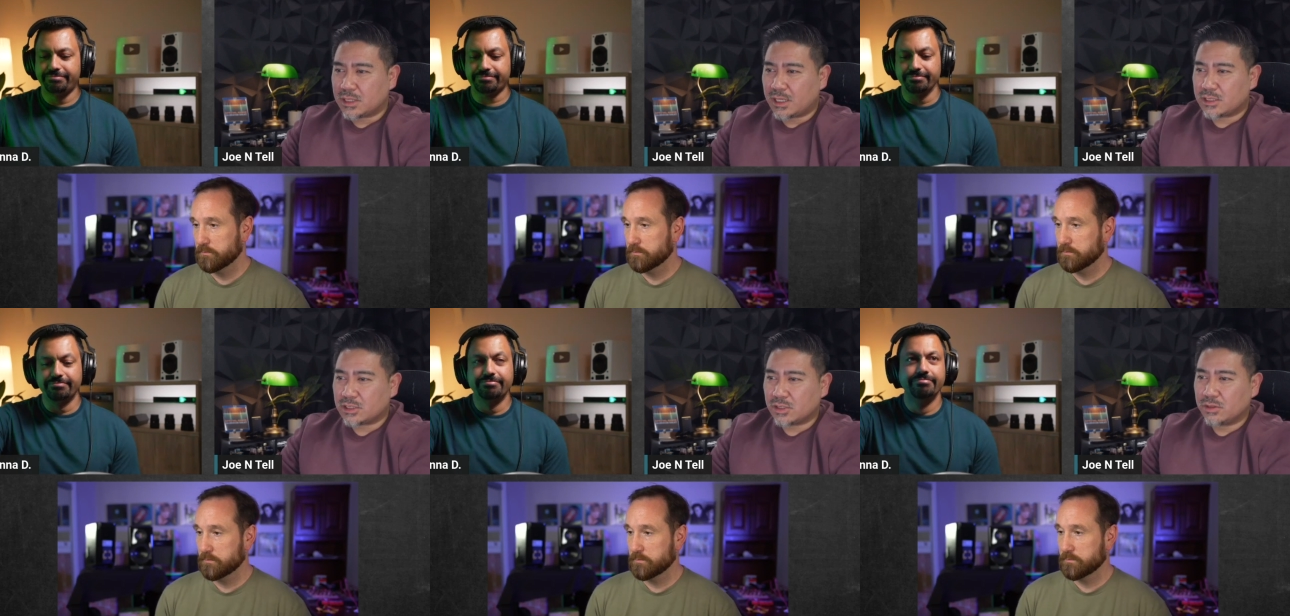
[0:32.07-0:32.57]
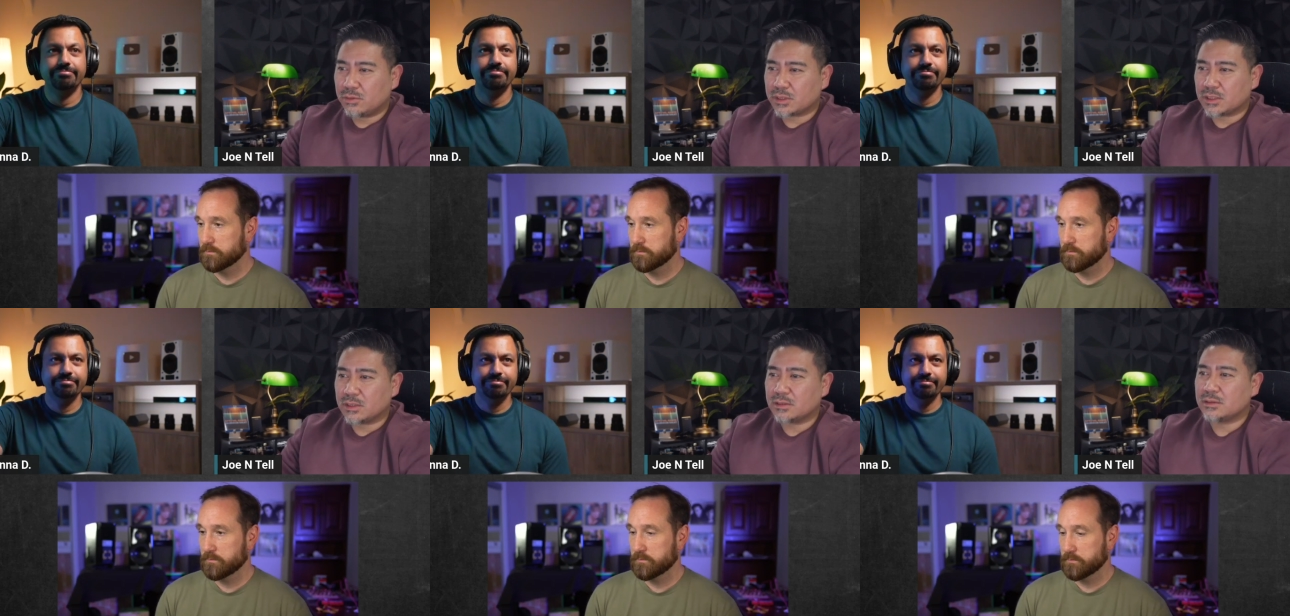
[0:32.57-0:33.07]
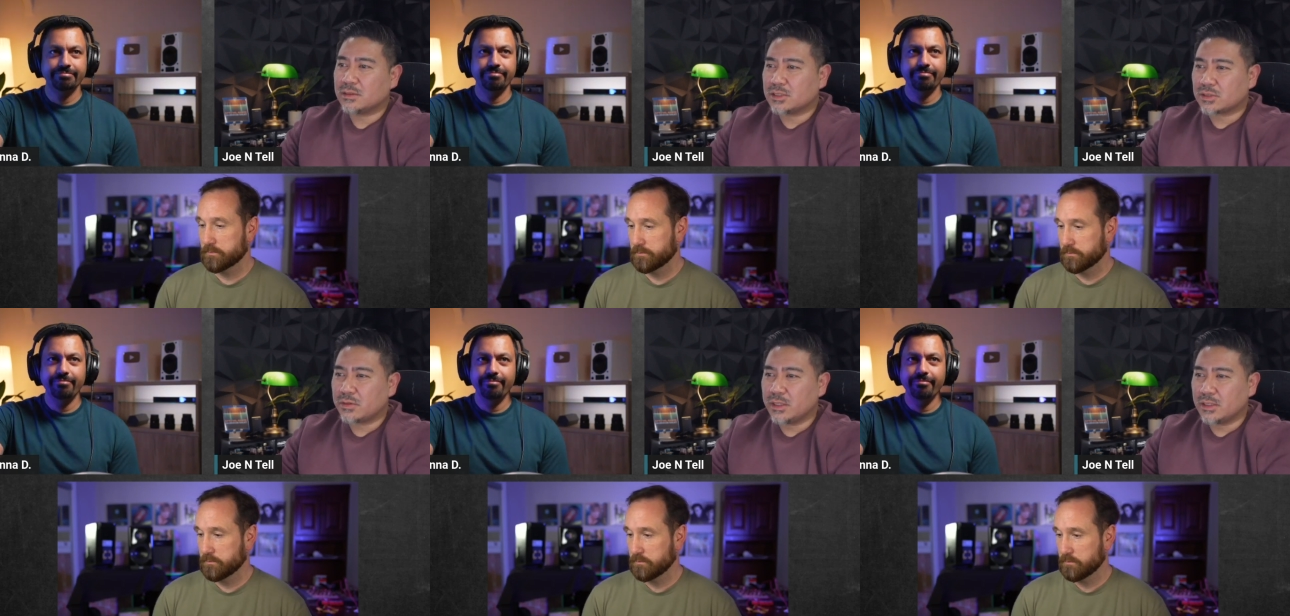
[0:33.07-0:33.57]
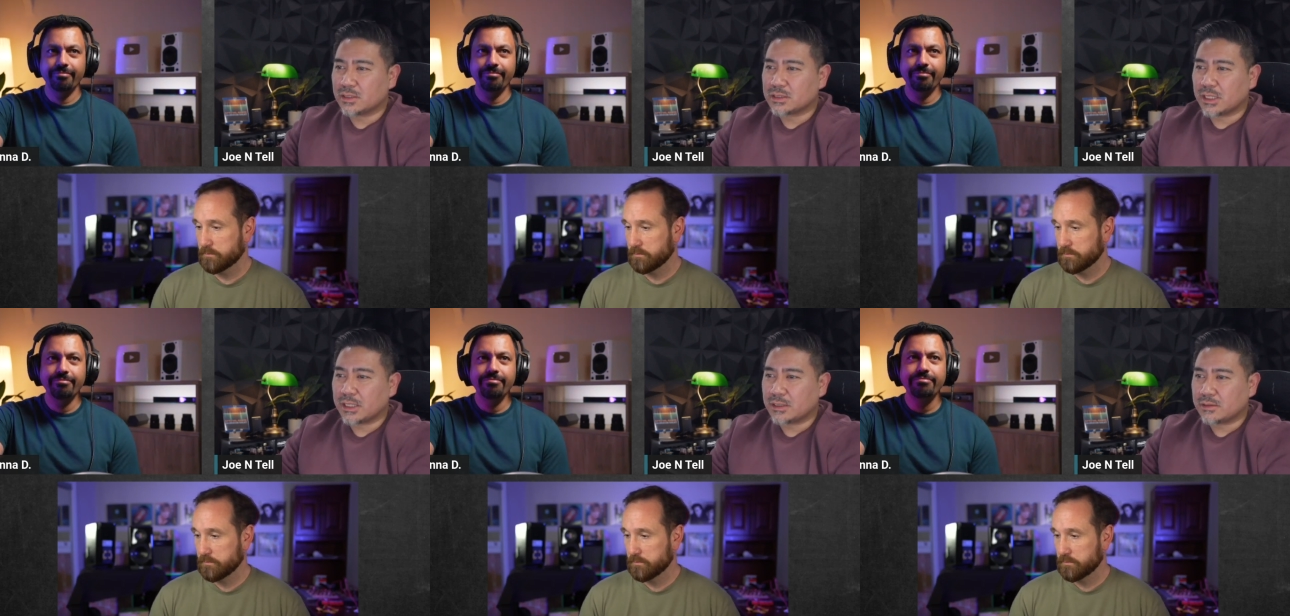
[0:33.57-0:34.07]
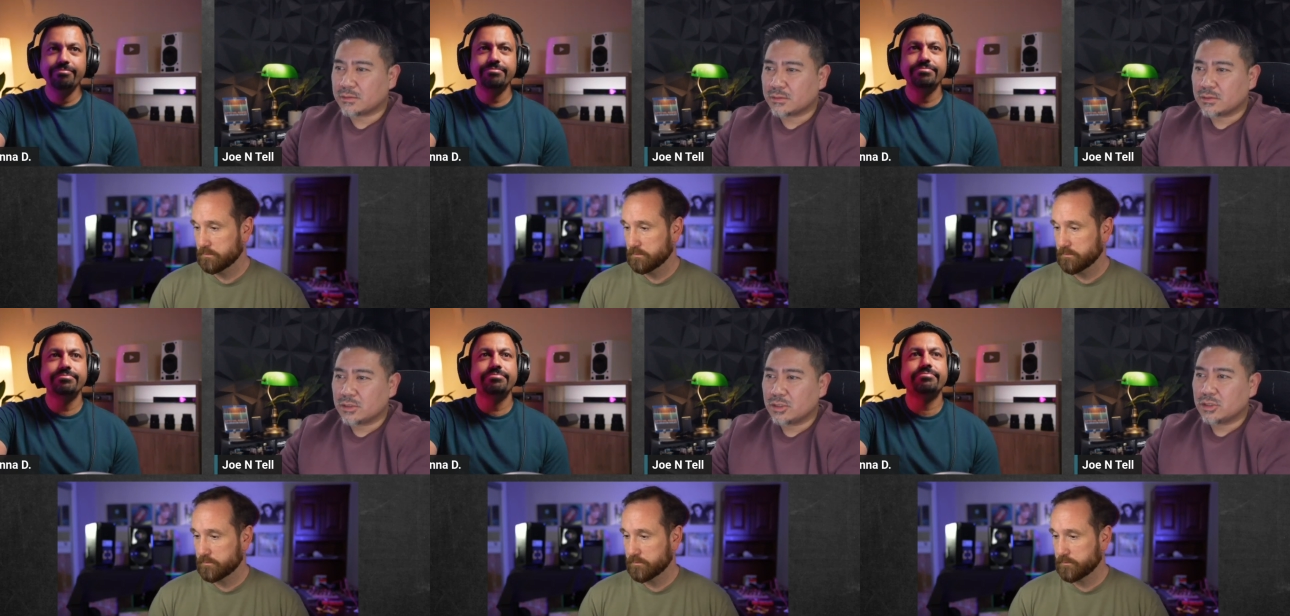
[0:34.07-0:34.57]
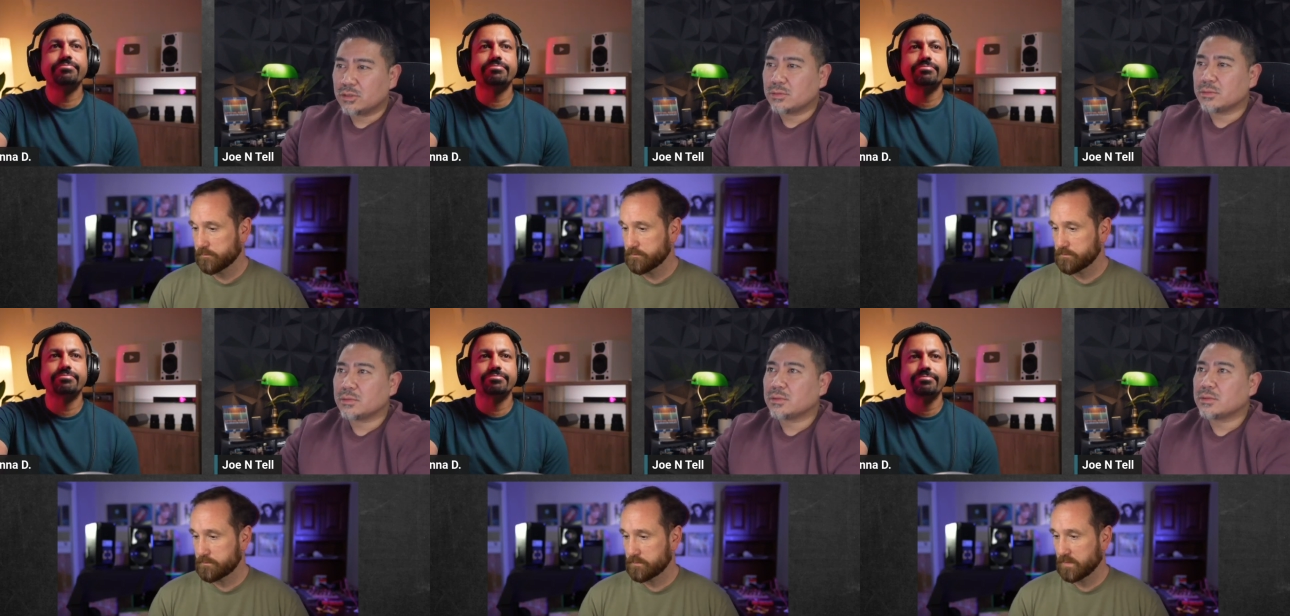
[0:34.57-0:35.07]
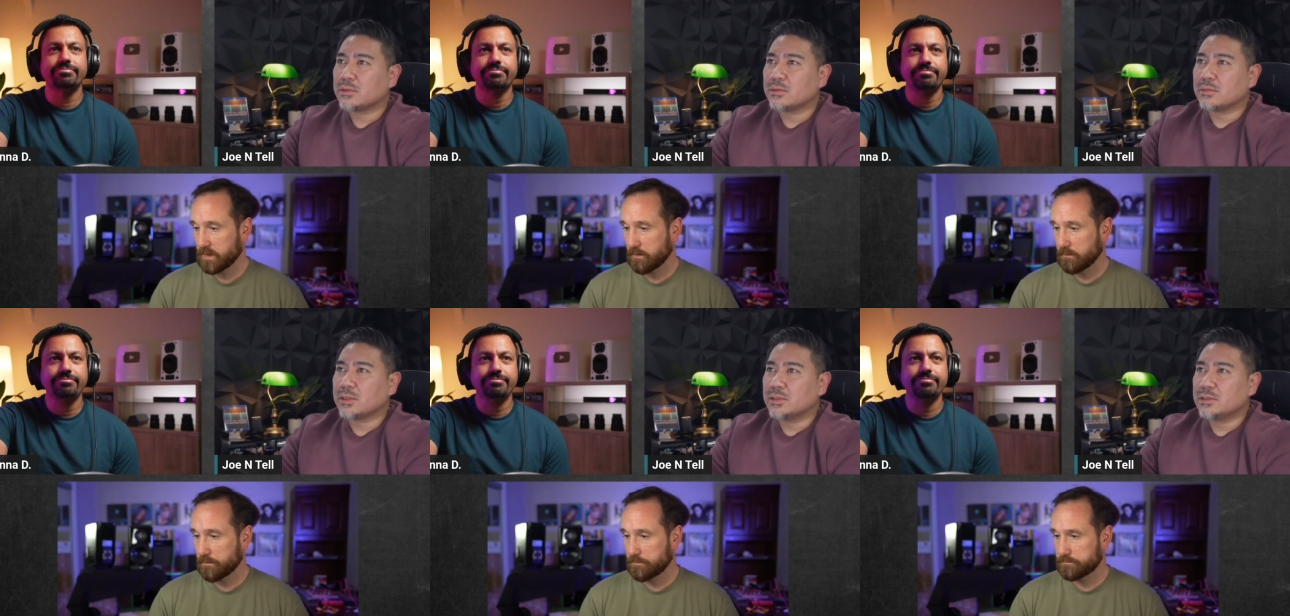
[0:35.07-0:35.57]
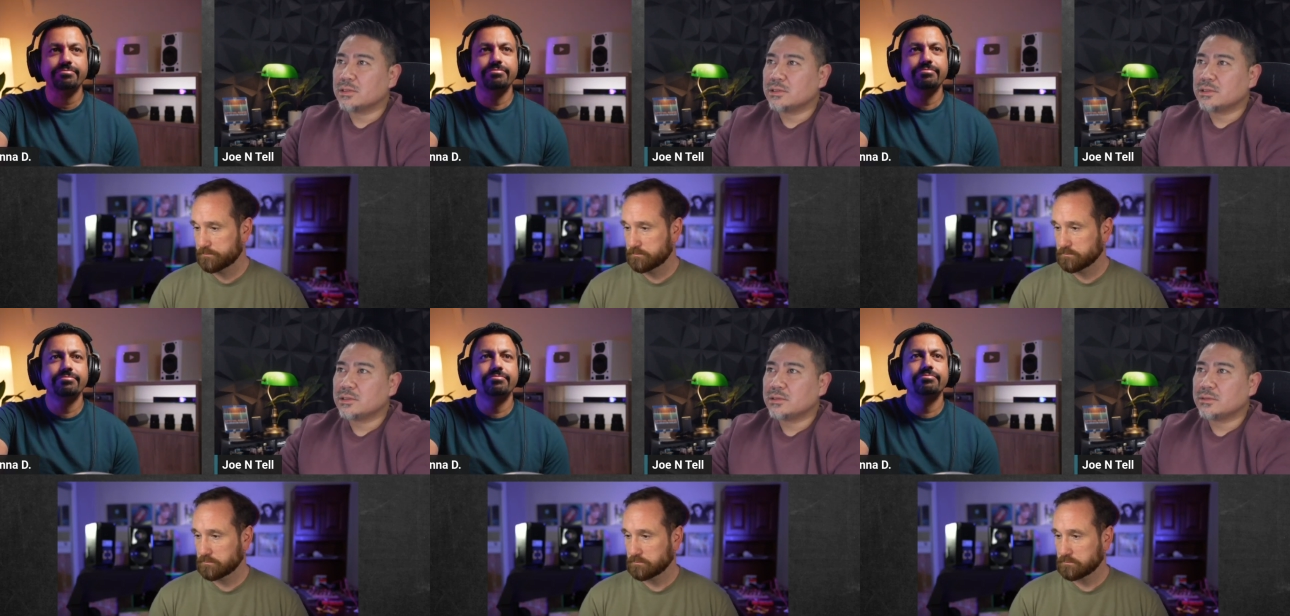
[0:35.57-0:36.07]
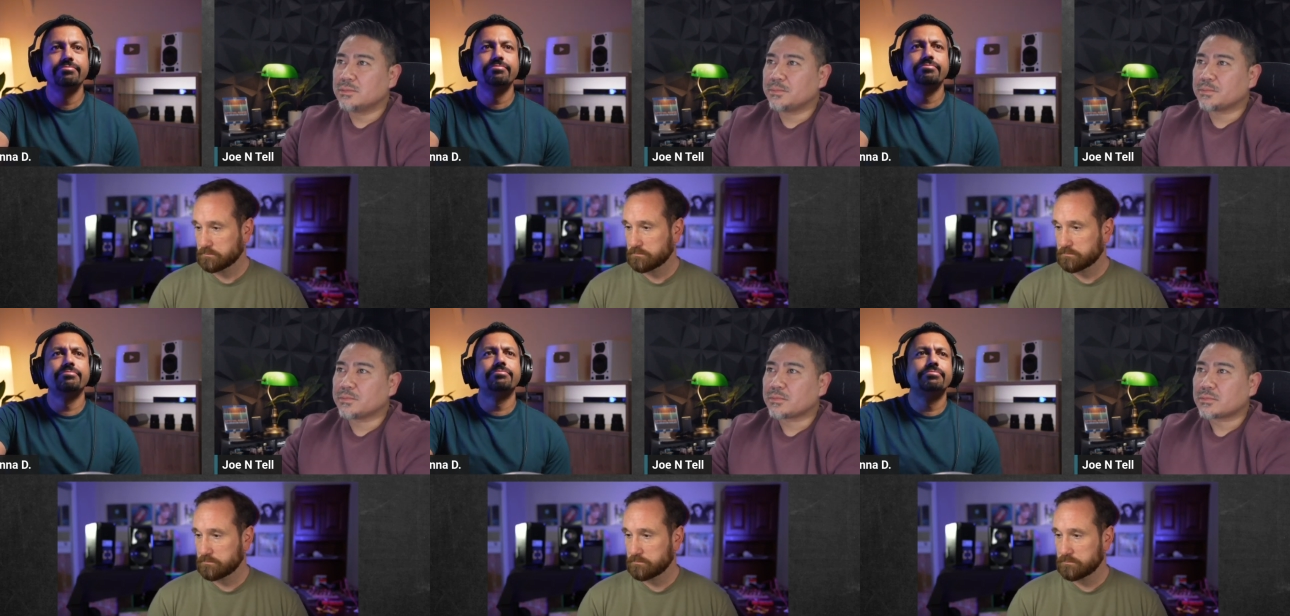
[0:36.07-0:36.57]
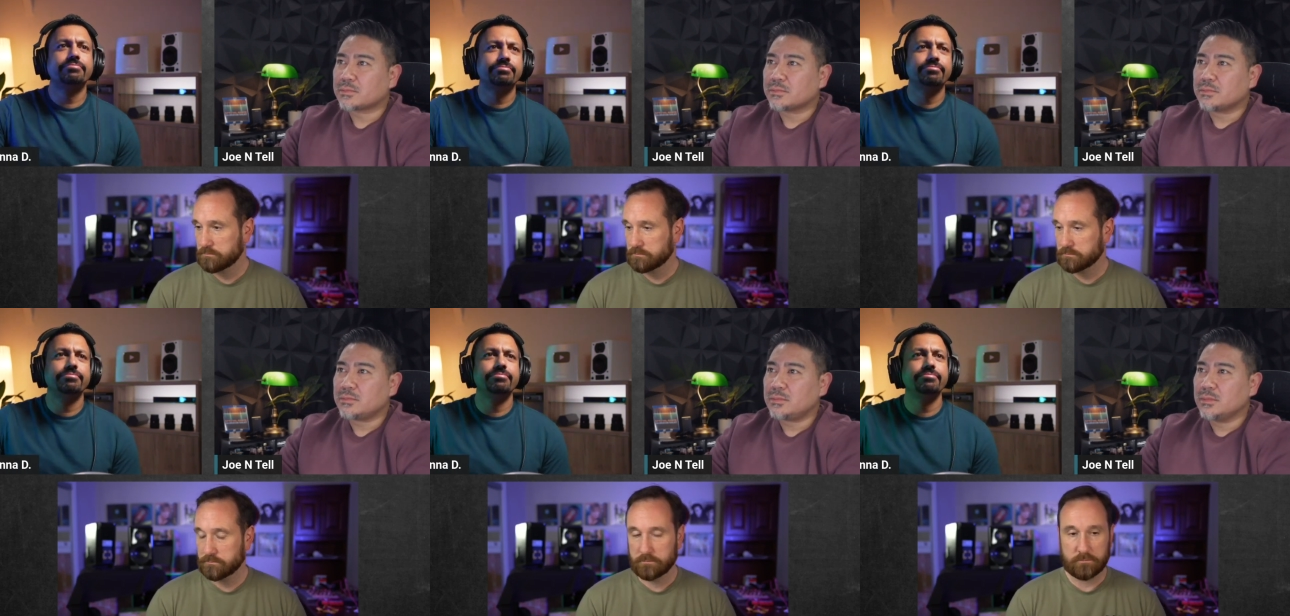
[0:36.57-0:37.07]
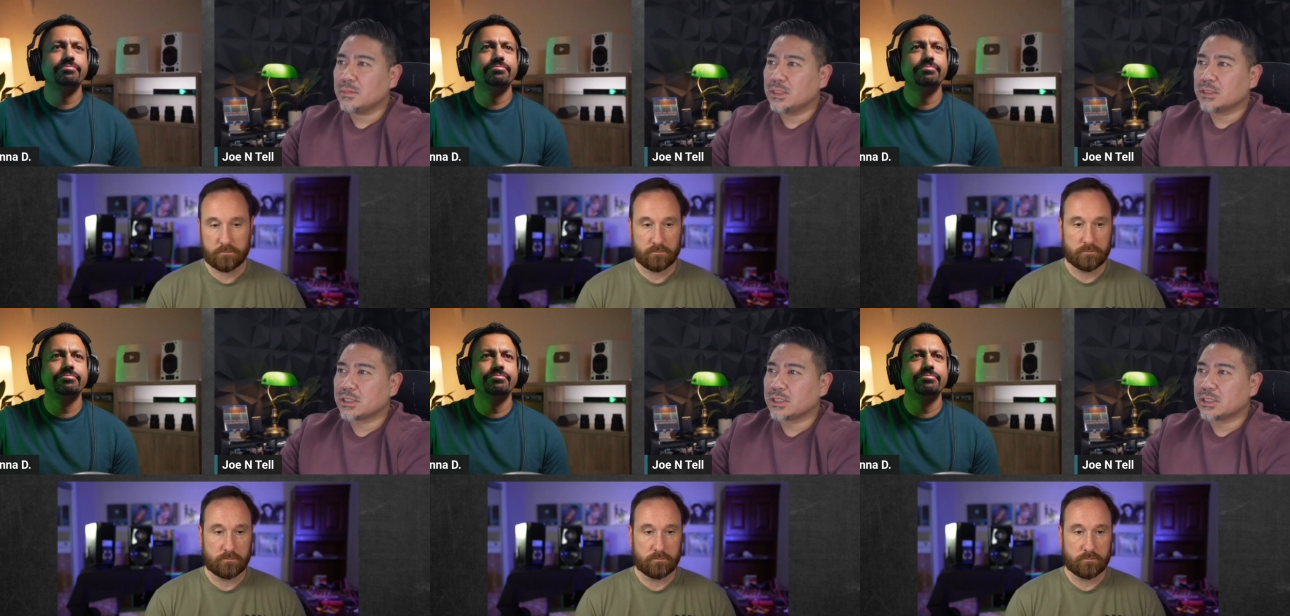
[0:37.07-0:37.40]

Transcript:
Speaker 1: of show you what the, the screen looks like. Um, looks like